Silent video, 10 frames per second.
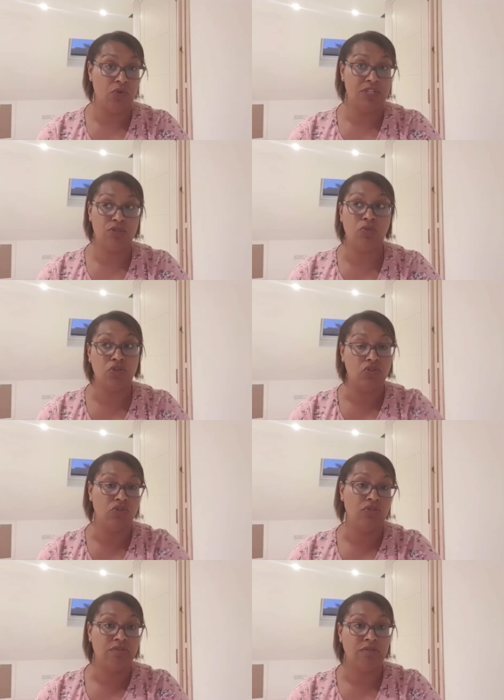and it's what
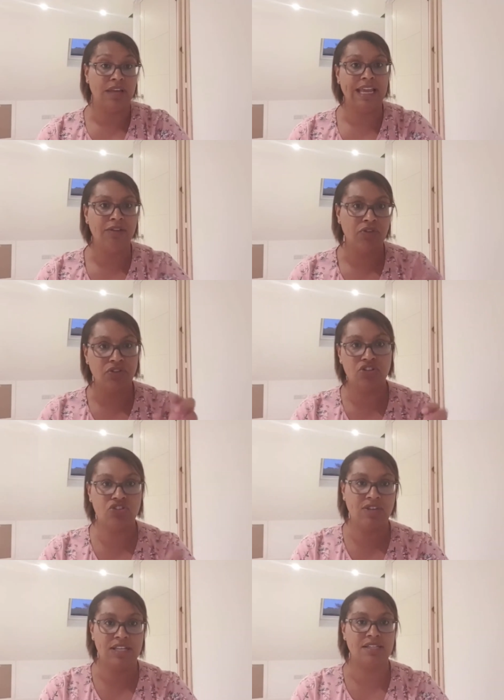you hear on the
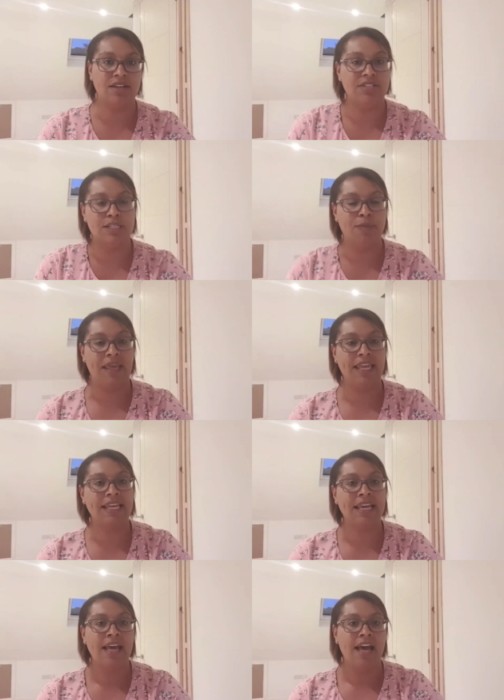street, so to
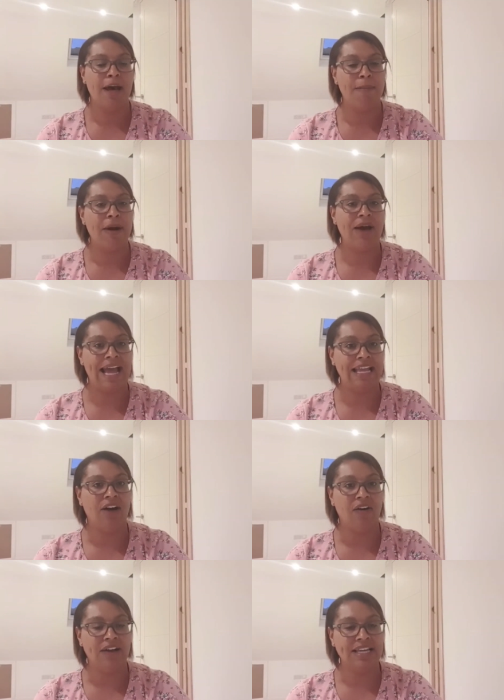speak, about
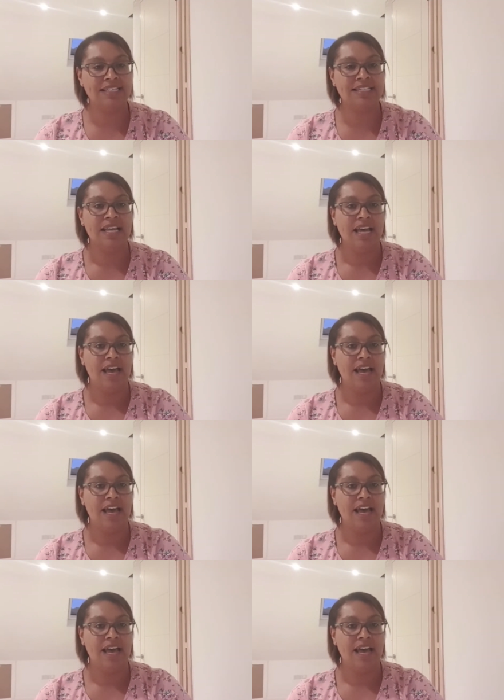AIs.